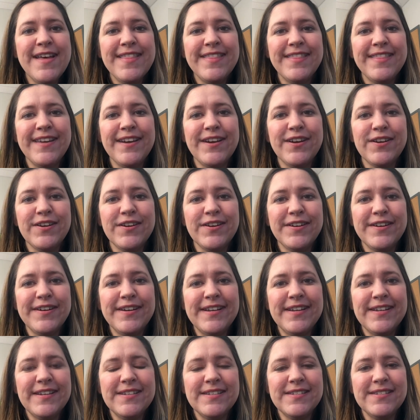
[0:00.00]
There
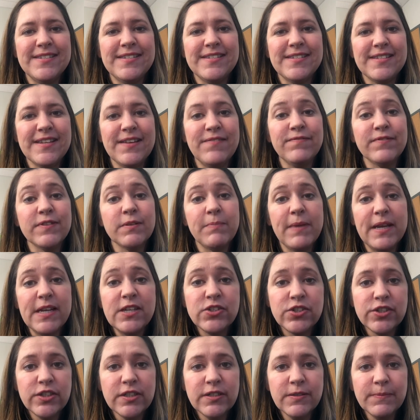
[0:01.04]
is
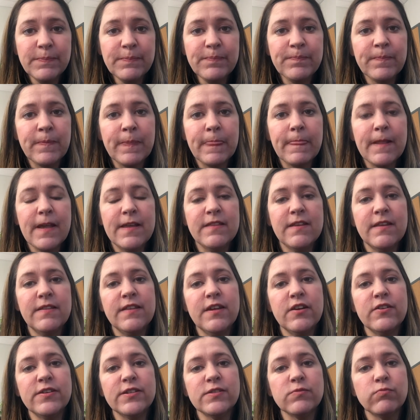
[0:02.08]
inflammation, and then
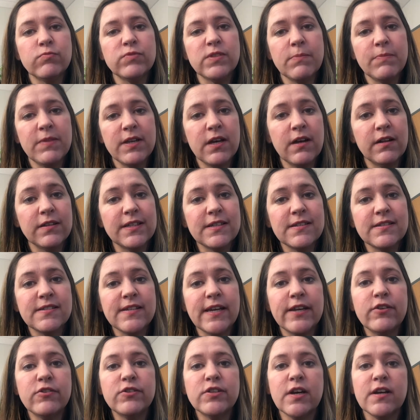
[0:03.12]
there is something called
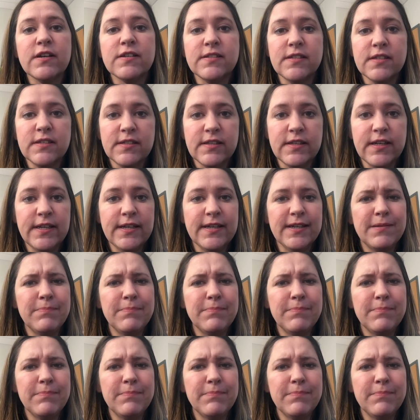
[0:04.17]
excitotoxicity.